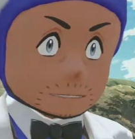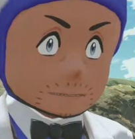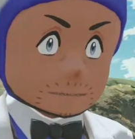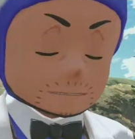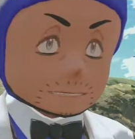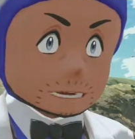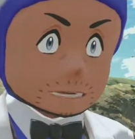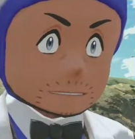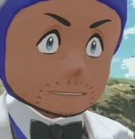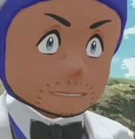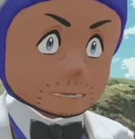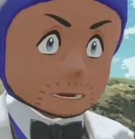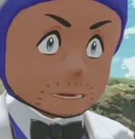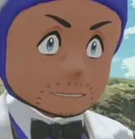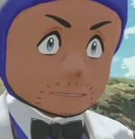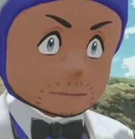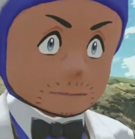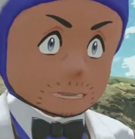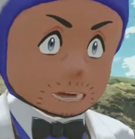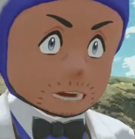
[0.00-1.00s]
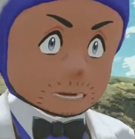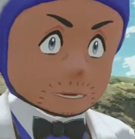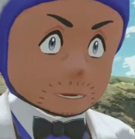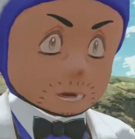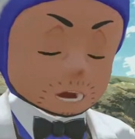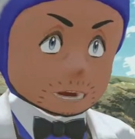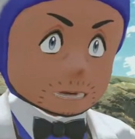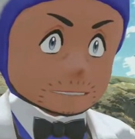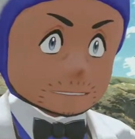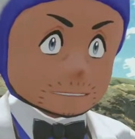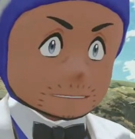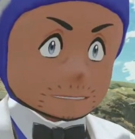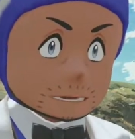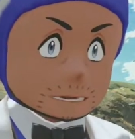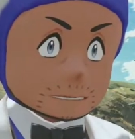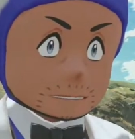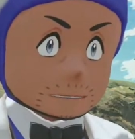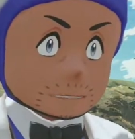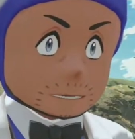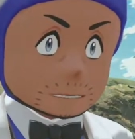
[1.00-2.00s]
Ah, but uh,
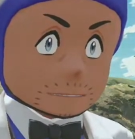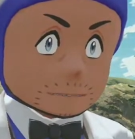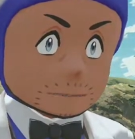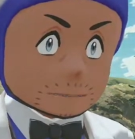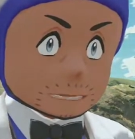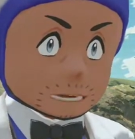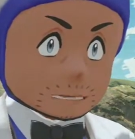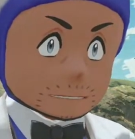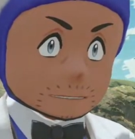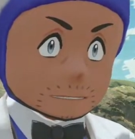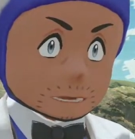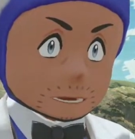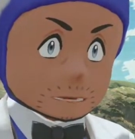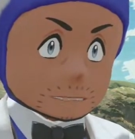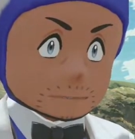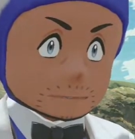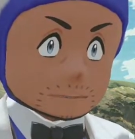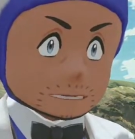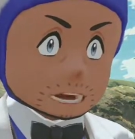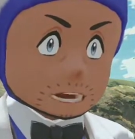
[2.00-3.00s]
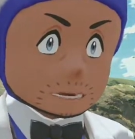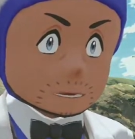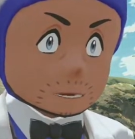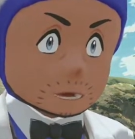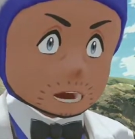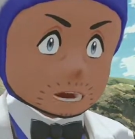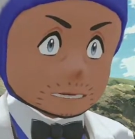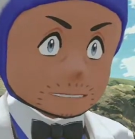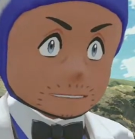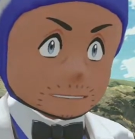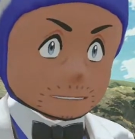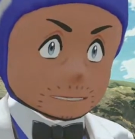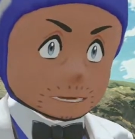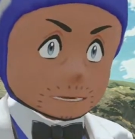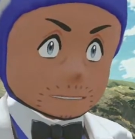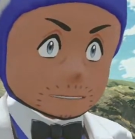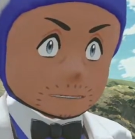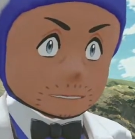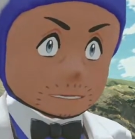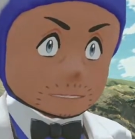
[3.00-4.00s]
that won't do for an explanation,
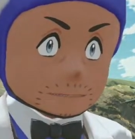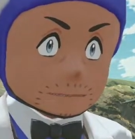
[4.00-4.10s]
will it?